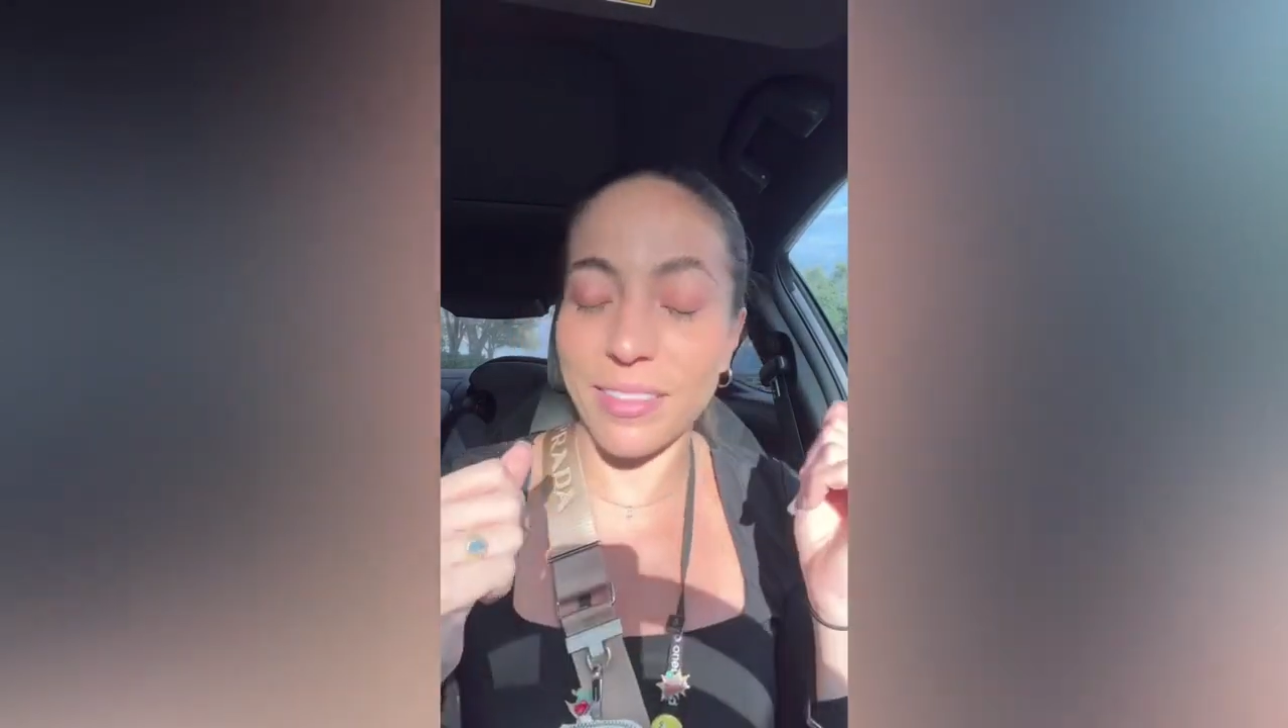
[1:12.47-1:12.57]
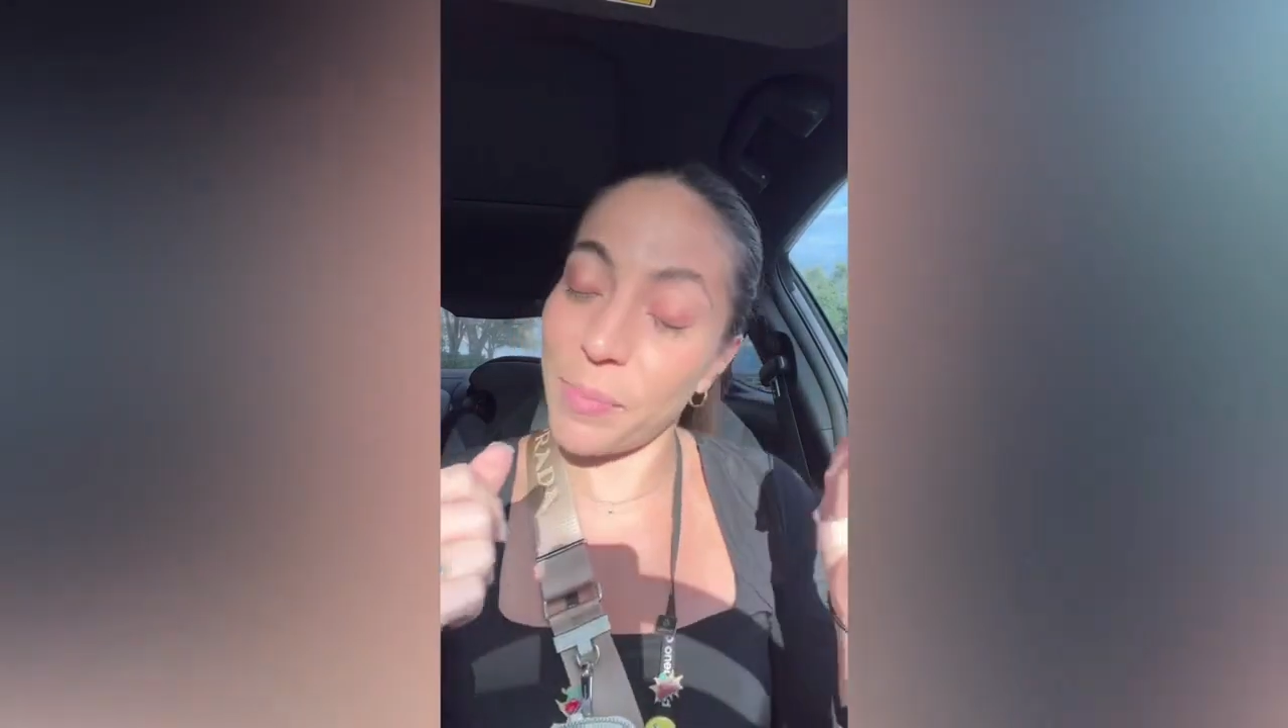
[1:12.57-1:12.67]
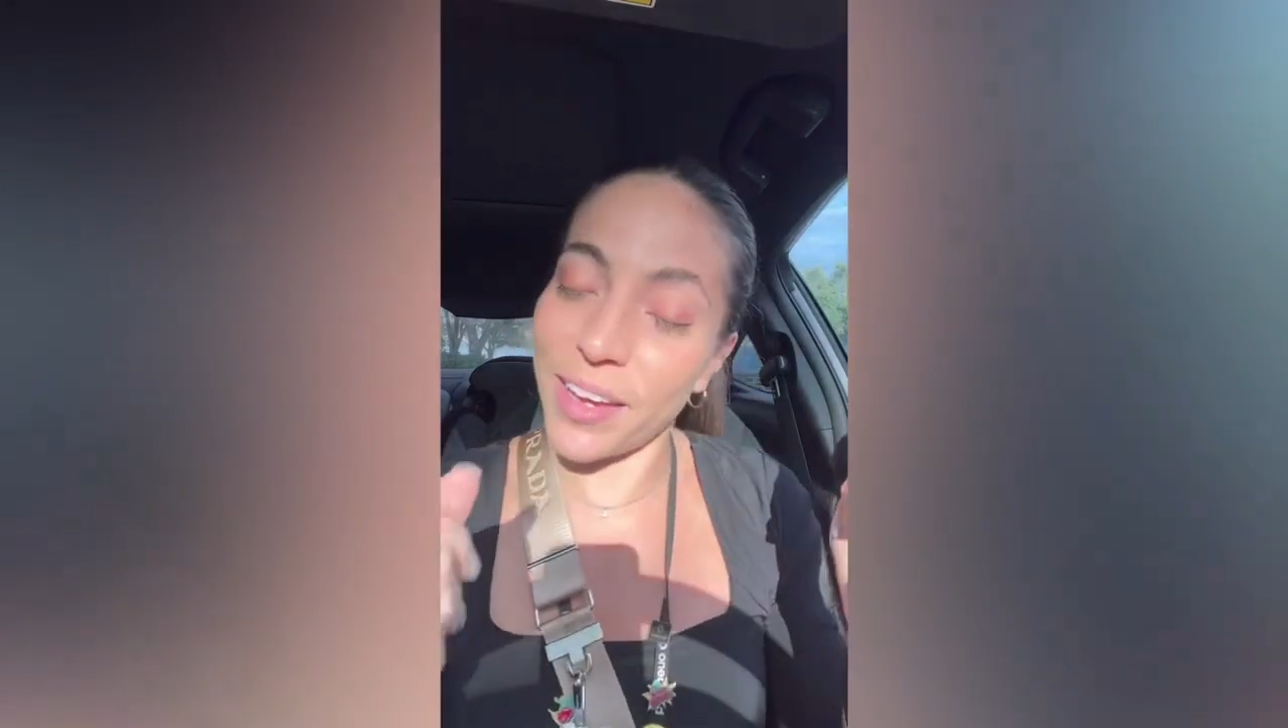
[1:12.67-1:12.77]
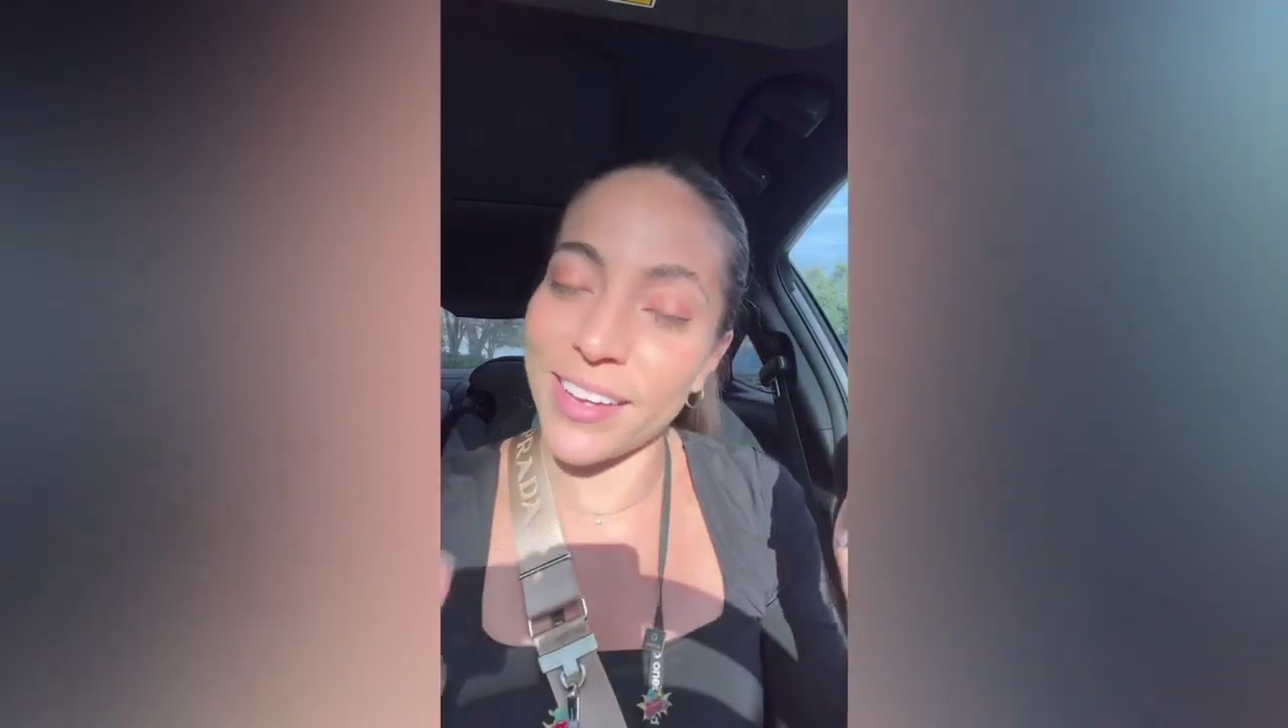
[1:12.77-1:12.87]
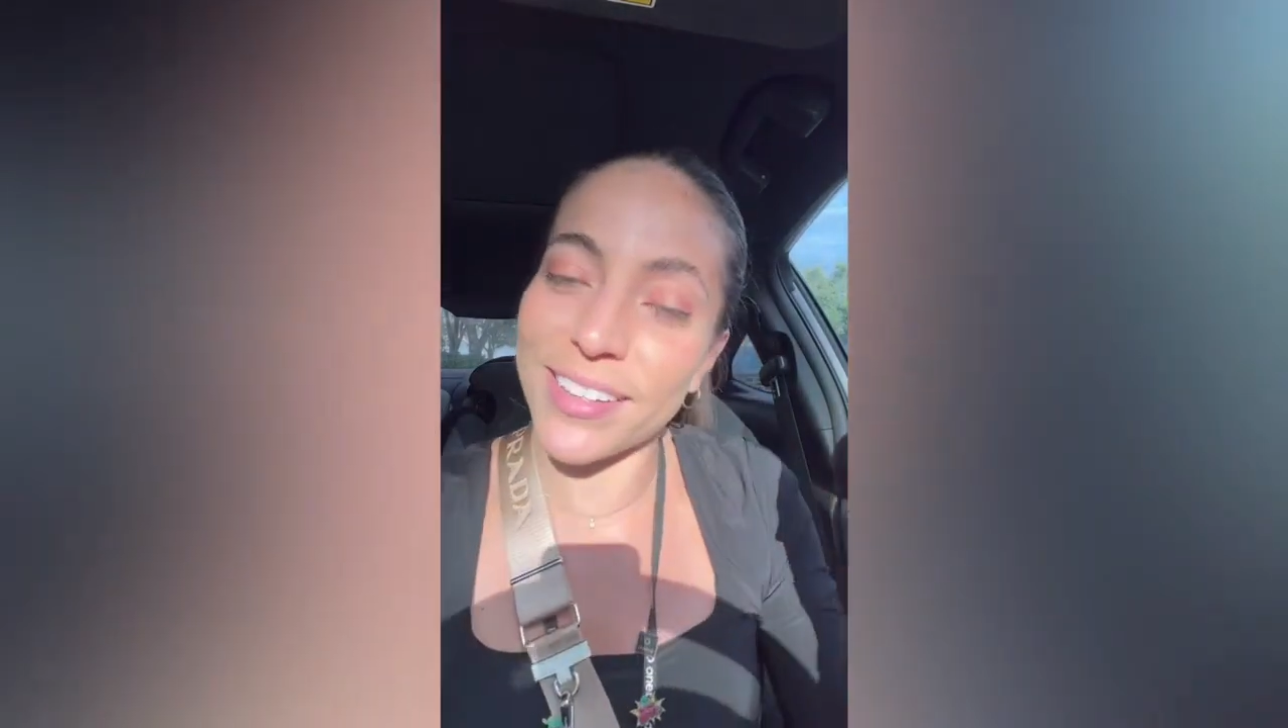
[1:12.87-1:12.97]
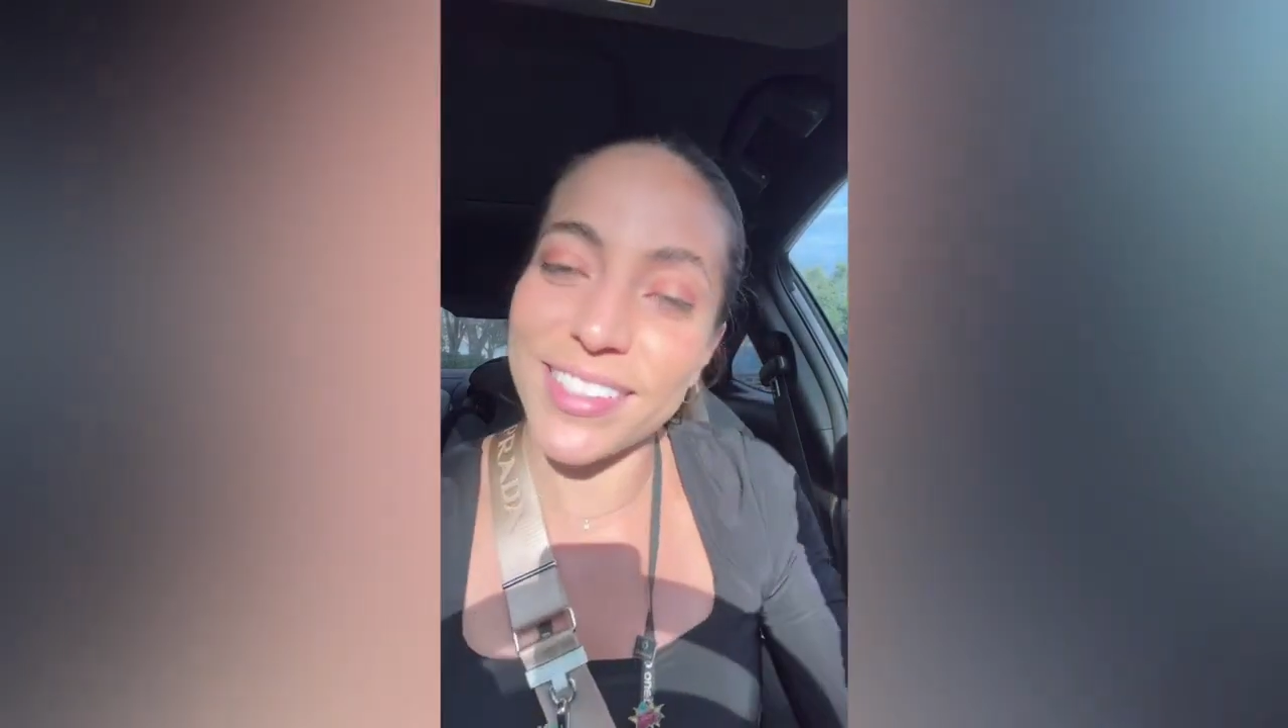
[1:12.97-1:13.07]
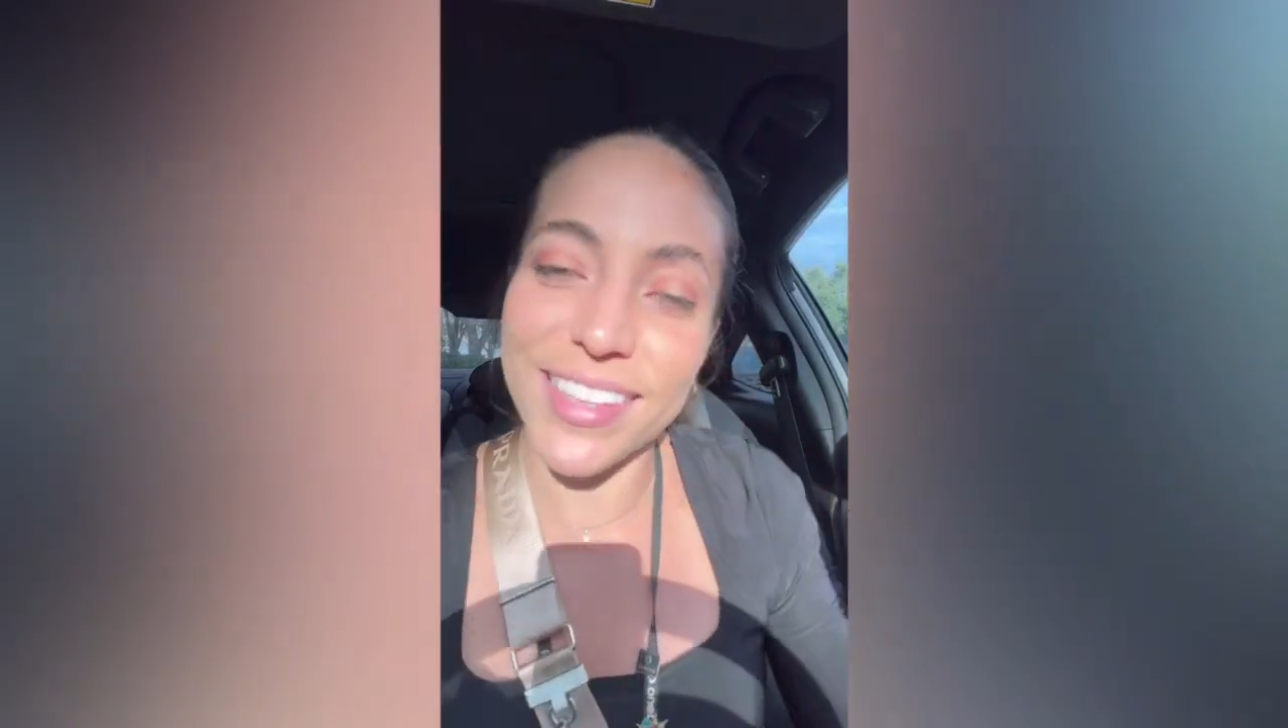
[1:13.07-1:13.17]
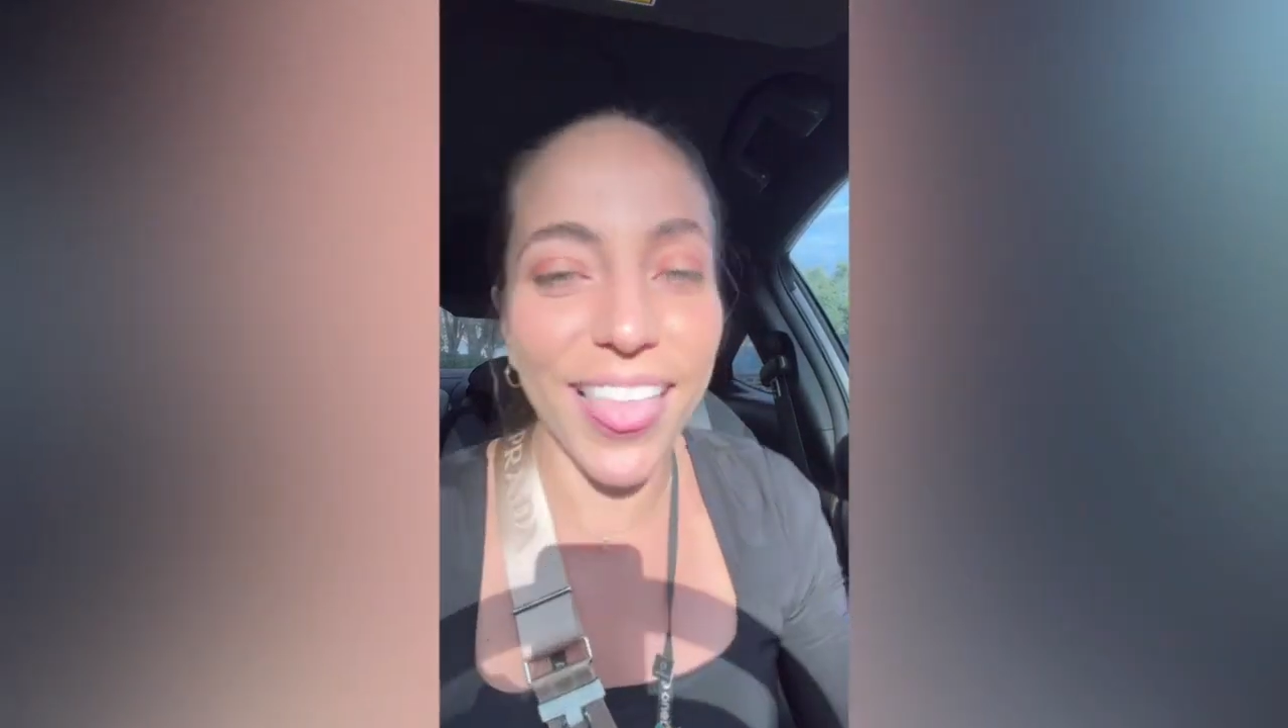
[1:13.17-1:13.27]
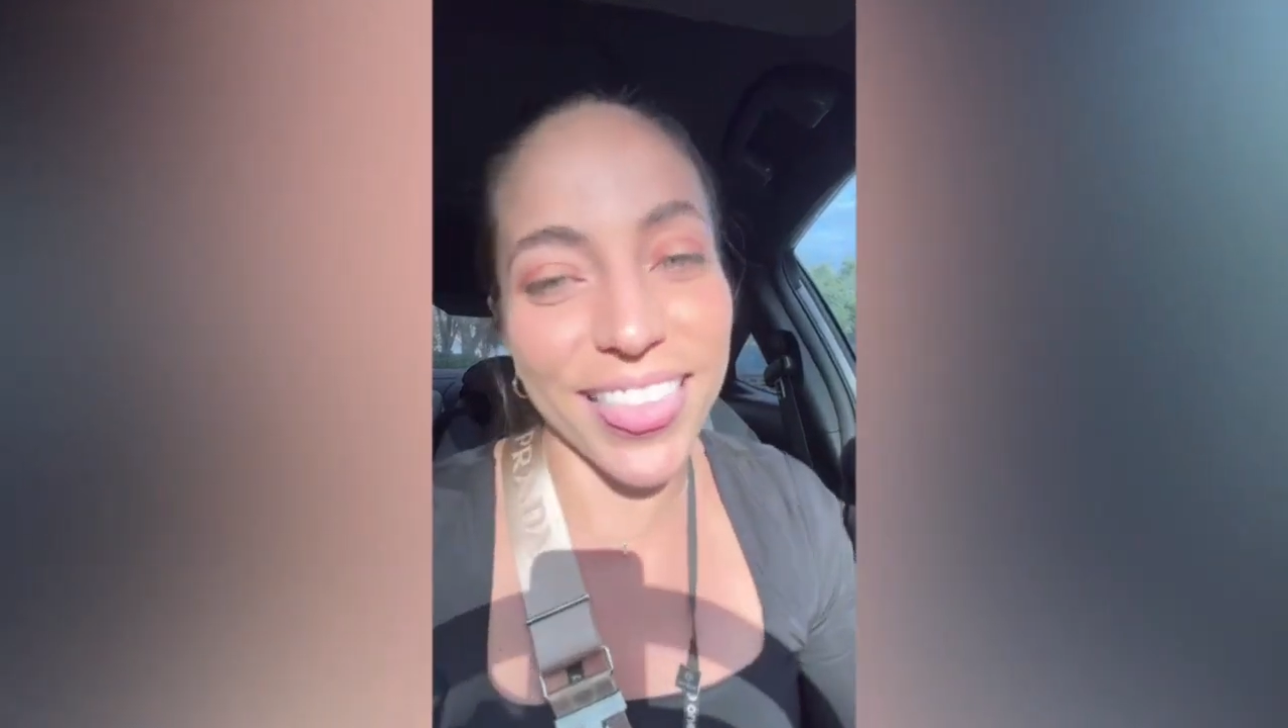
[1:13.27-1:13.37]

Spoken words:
the best.